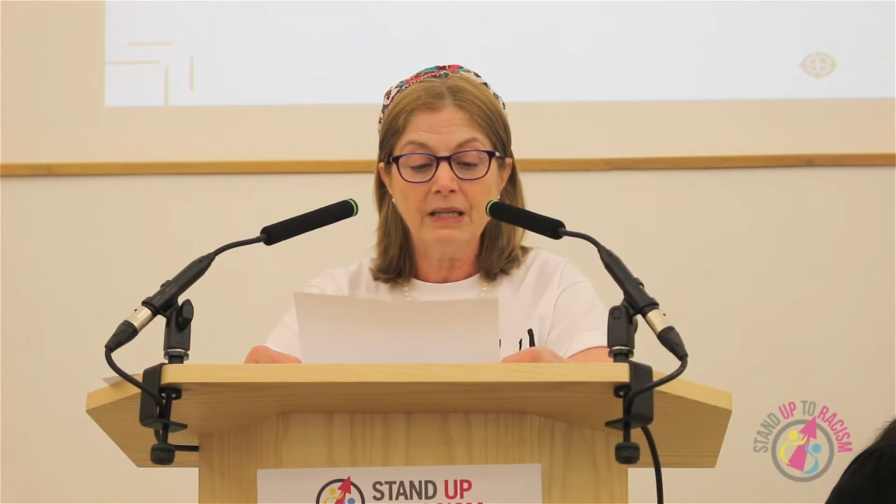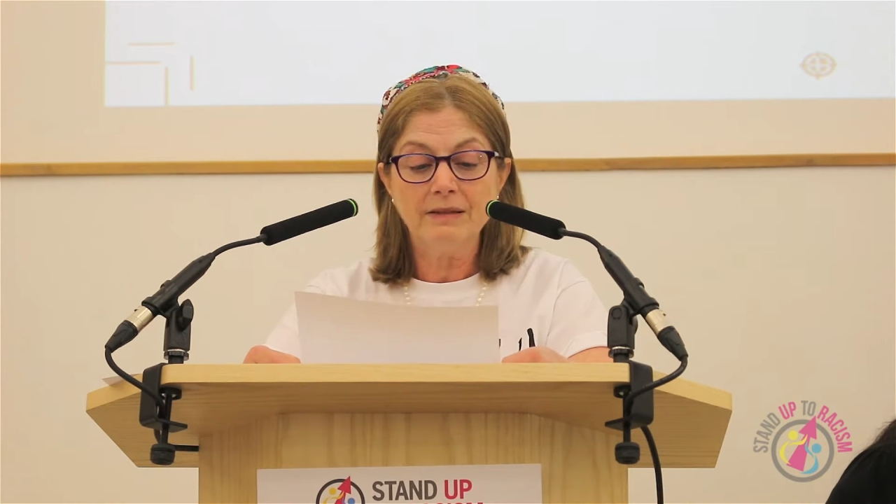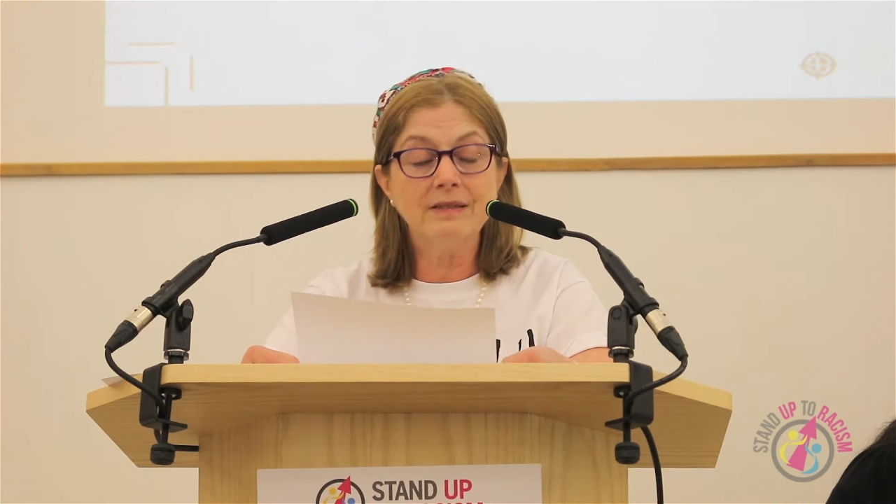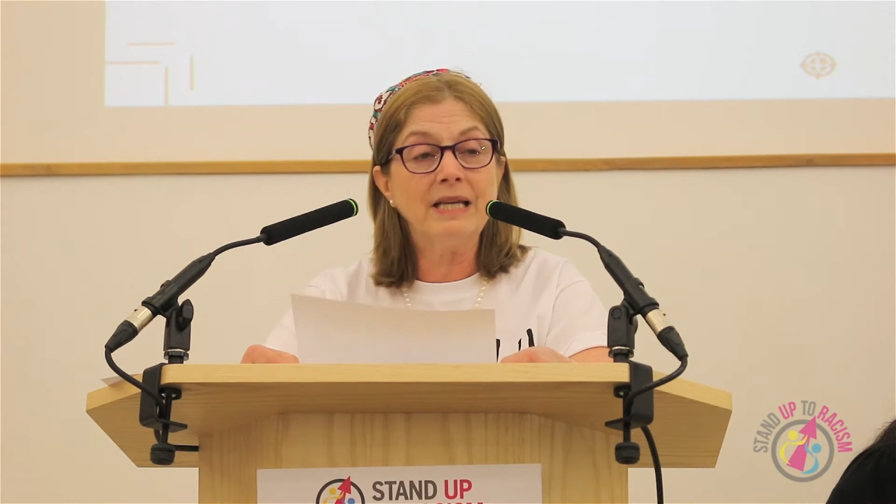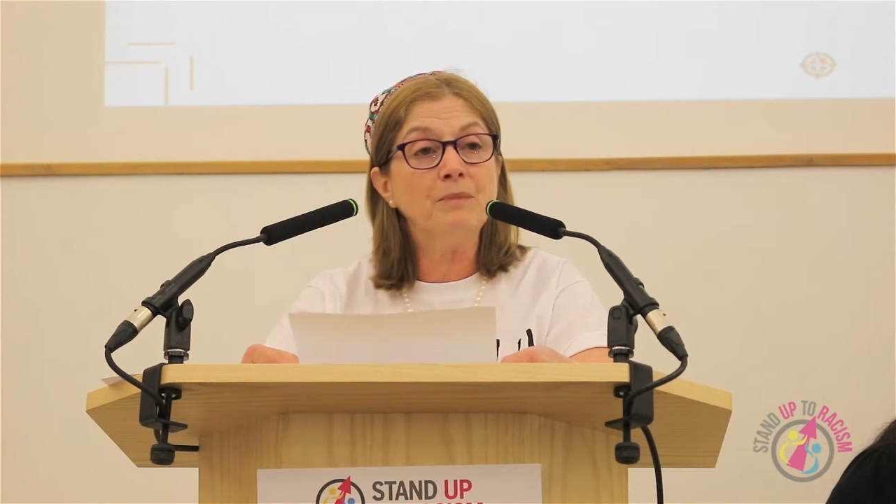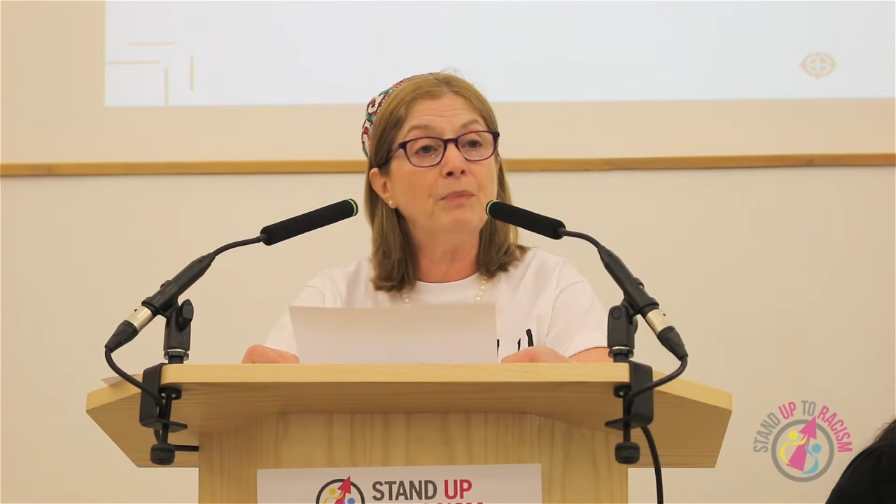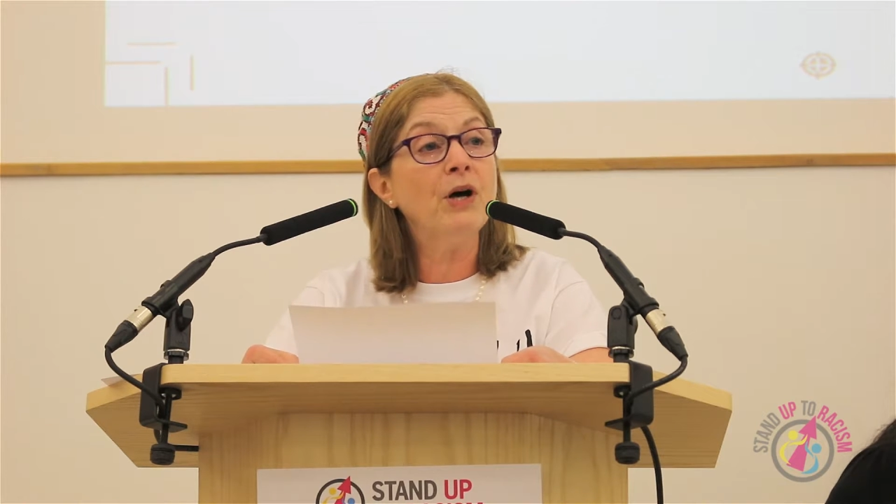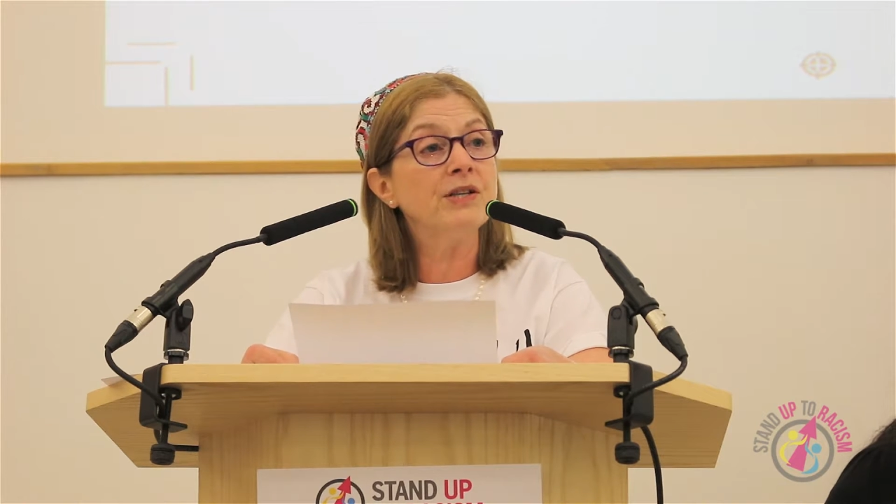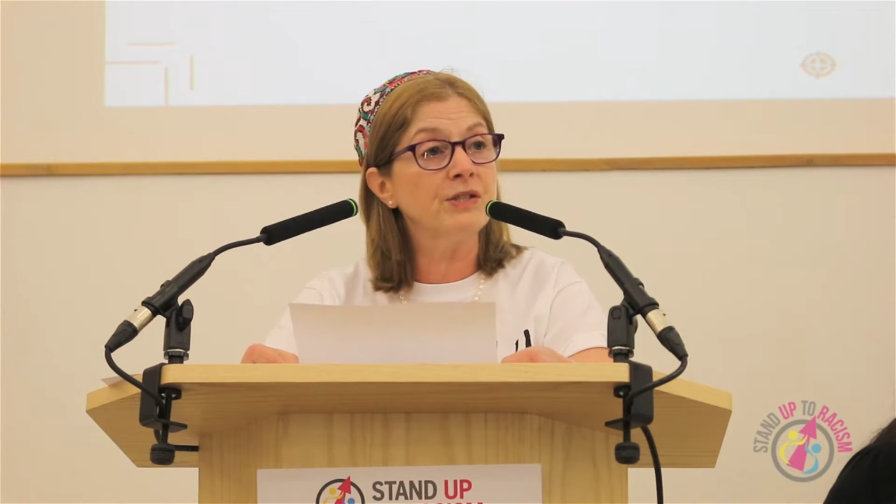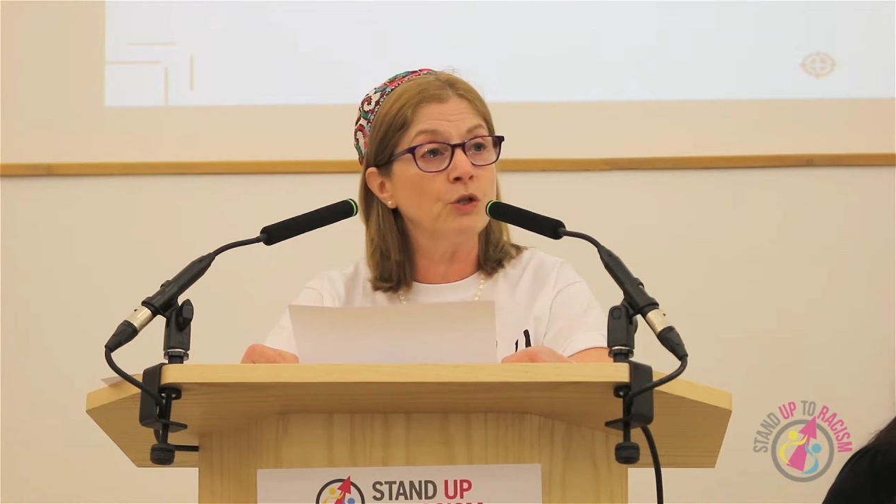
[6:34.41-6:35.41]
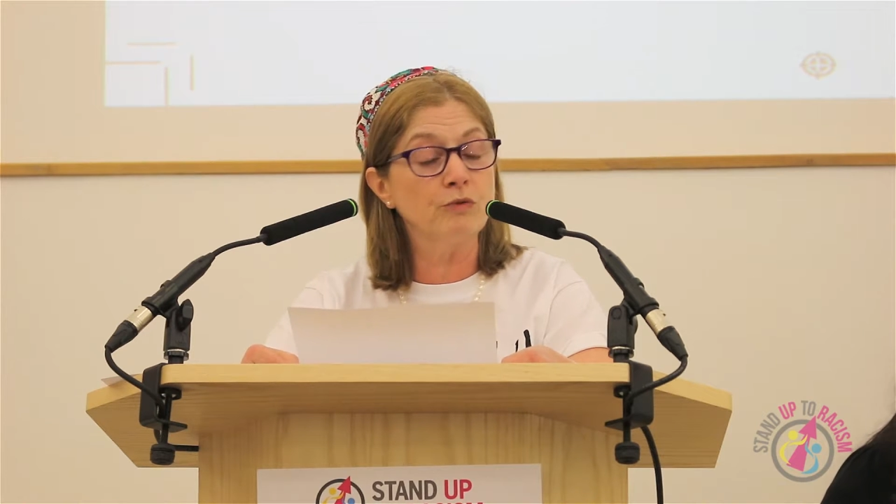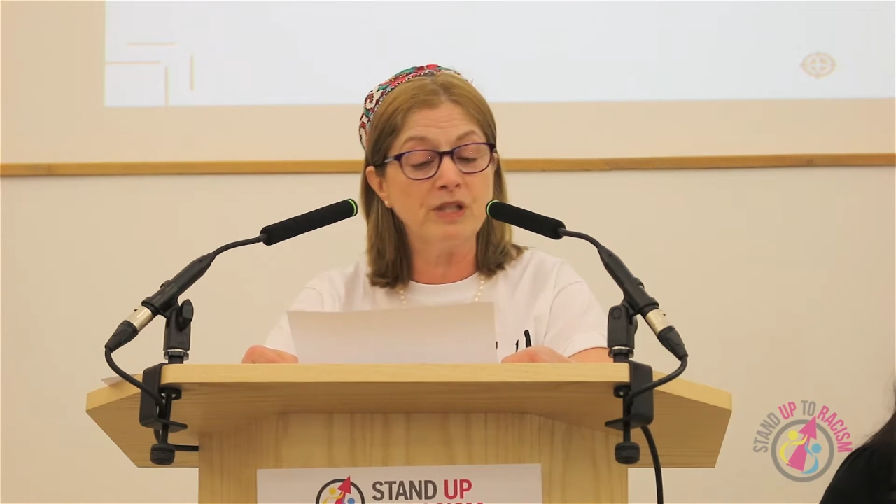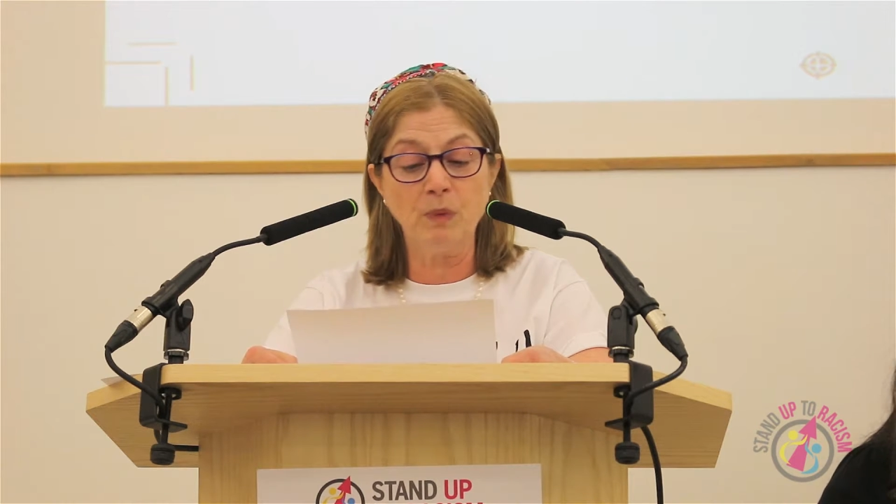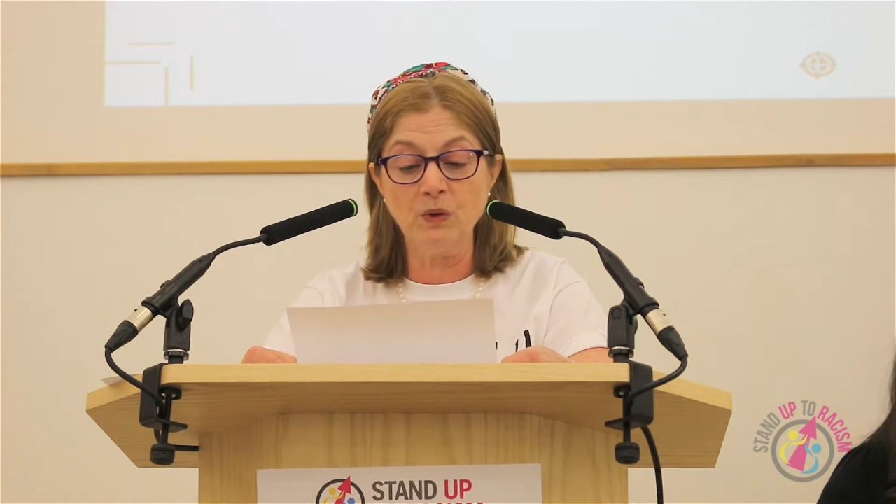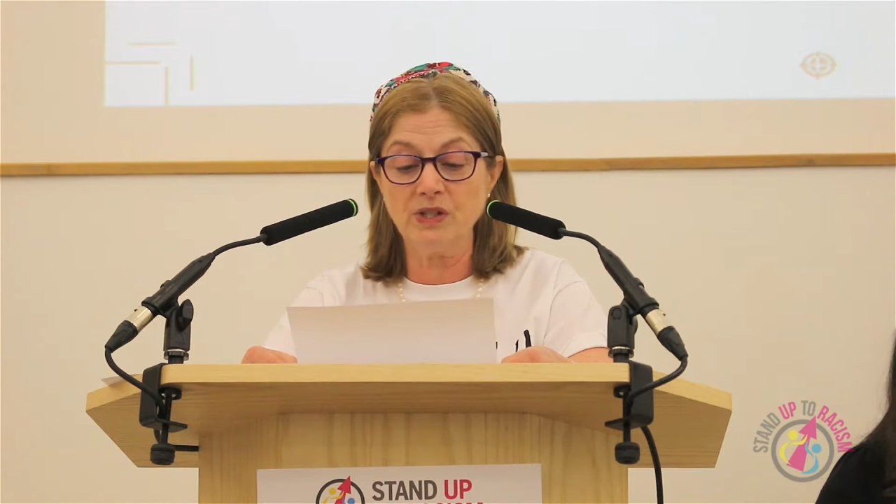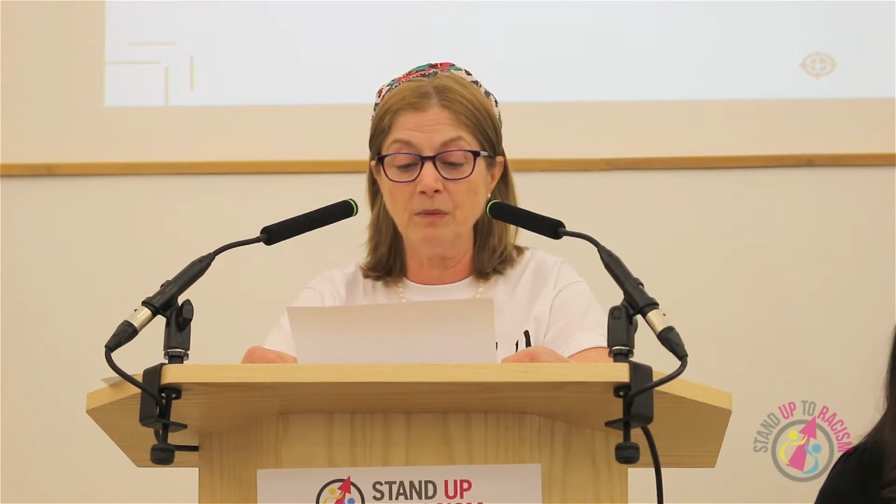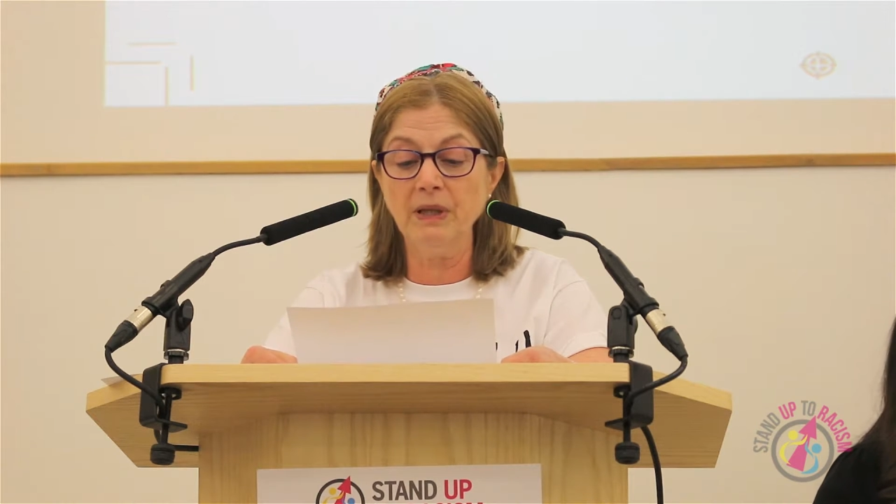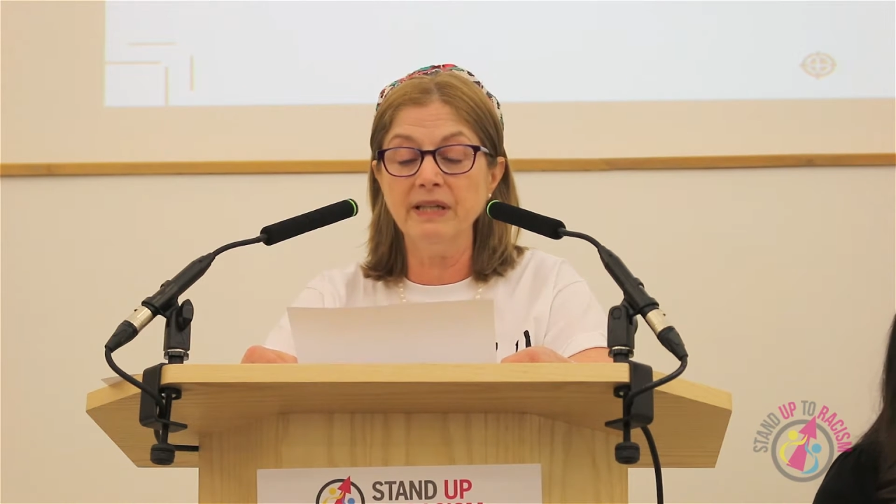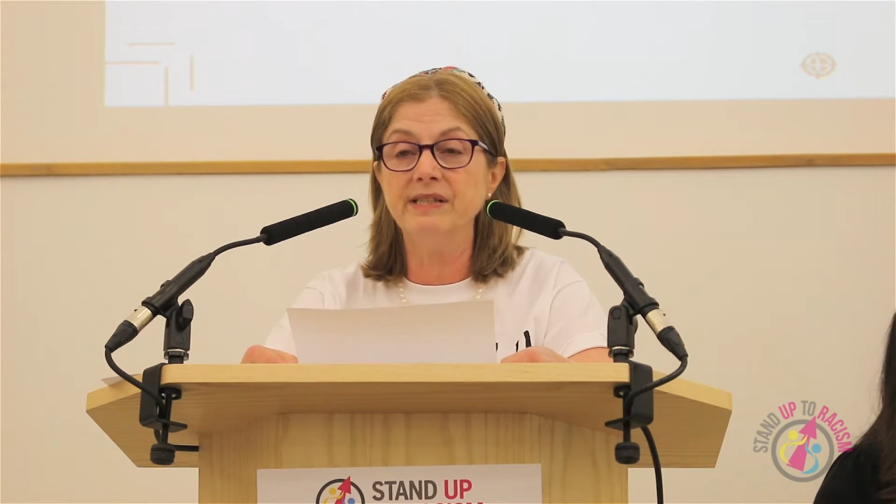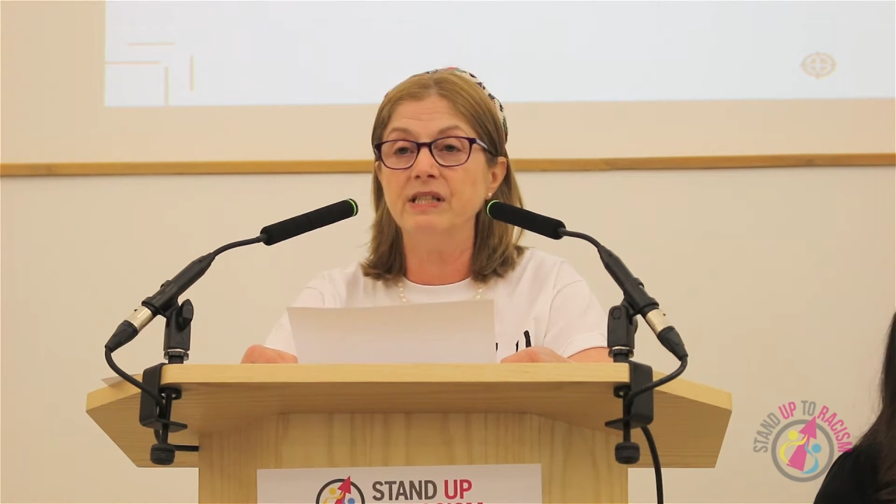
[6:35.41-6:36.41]
to take personal
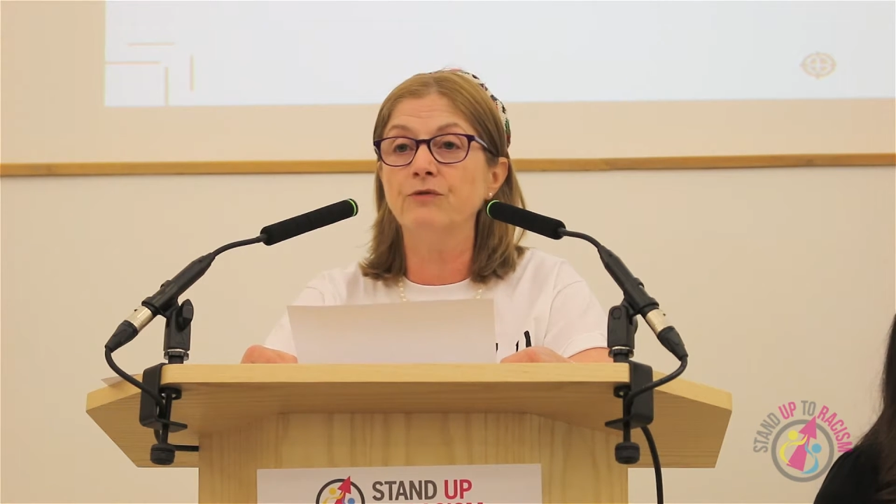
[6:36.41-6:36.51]
responsibility